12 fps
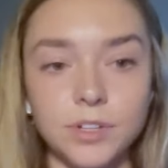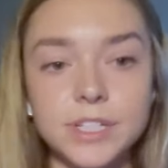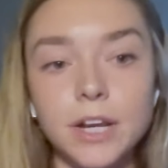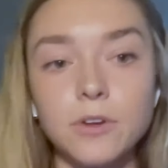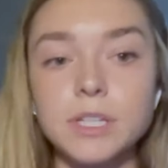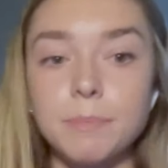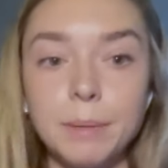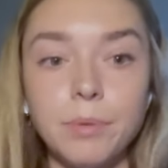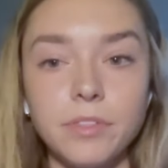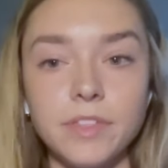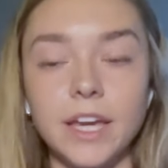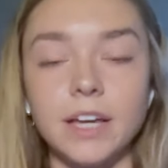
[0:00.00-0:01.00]
Cause I know some people
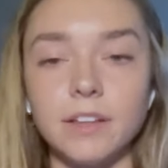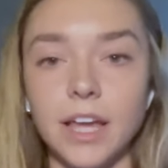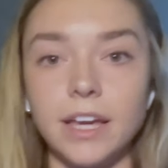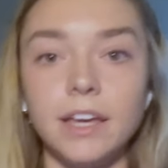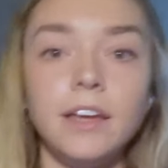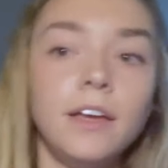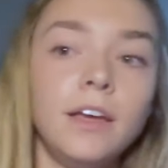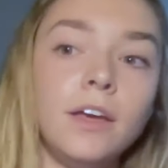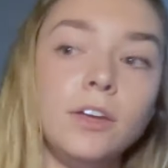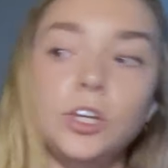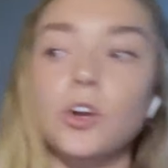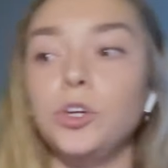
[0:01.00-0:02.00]
think like,
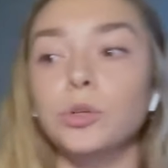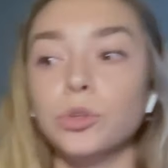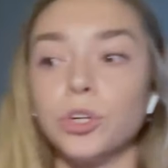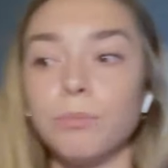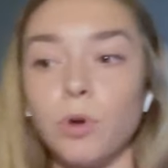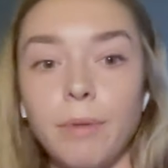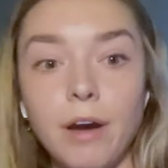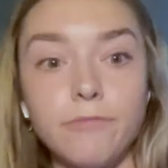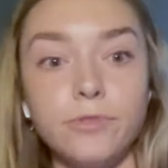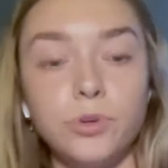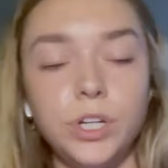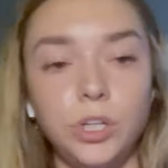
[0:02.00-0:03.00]
you know, you learn more about
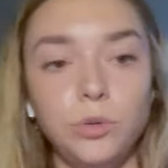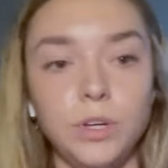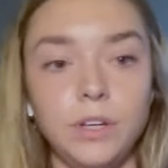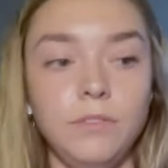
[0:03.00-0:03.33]
food and you,